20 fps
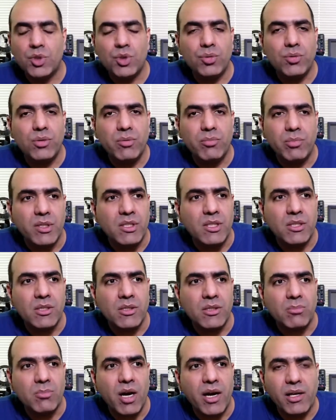Shouldn't be
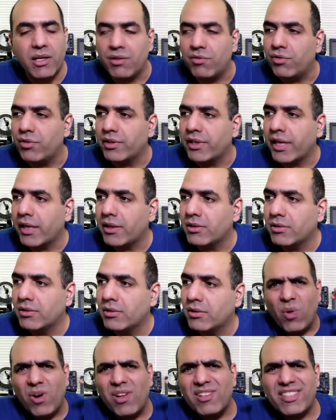smiling for that.
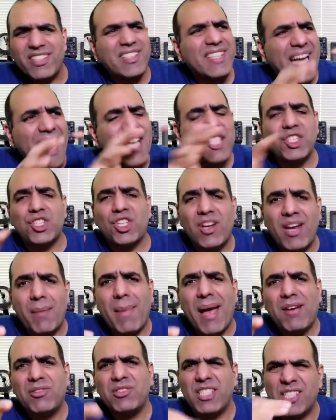Well, their natural
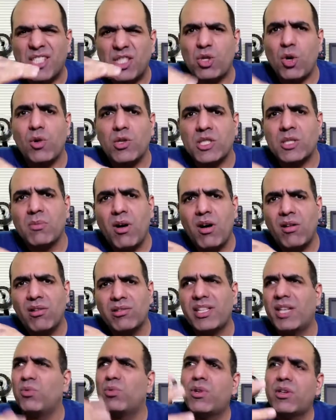amount is so small
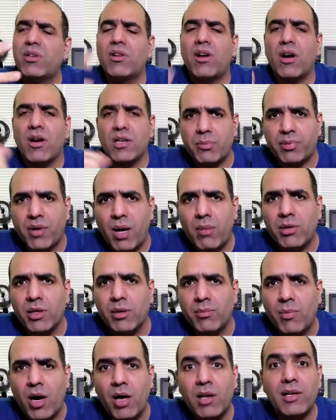they wouldn't cause a
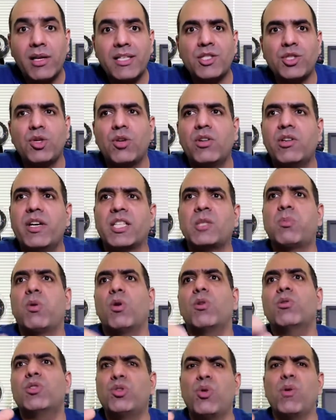problem unless you're
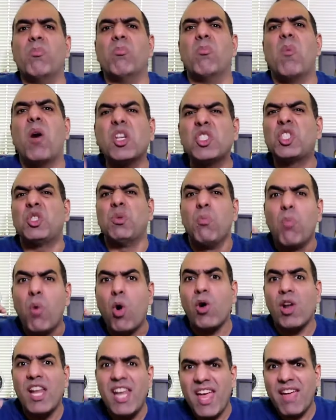exposed to much
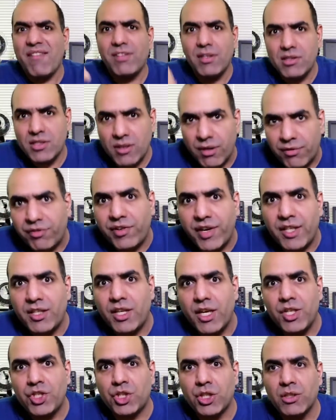more levels of
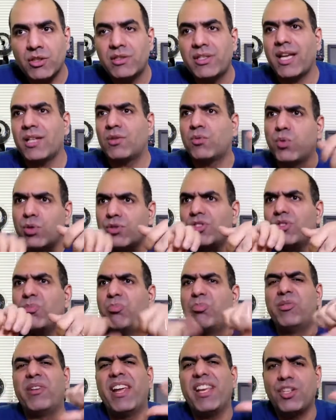radiation that would
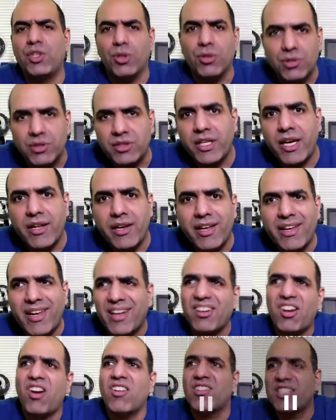break your DNA
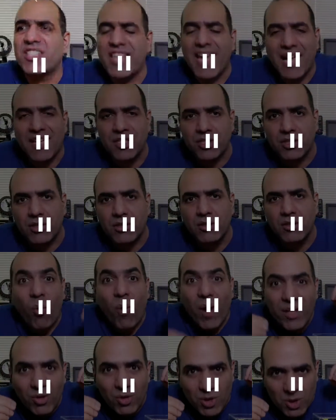and cause cancer. When